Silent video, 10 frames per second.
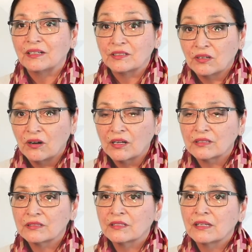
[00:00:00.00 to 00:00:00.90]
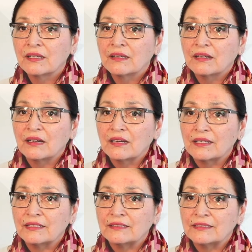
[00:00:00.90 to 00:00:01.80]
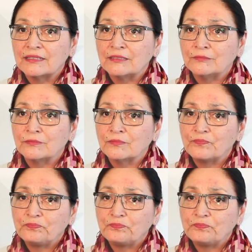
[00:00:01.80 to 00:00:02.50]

talks, and